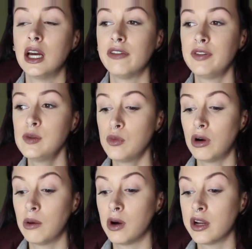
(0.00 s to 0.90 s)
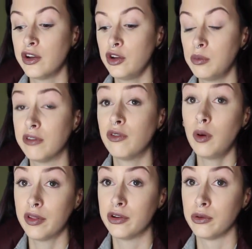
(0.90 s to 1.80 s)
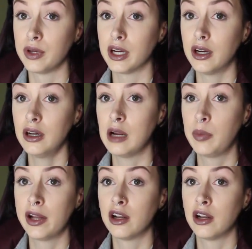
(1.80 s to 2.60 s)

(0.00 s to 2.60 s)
a few more I want to do before the new year. I plan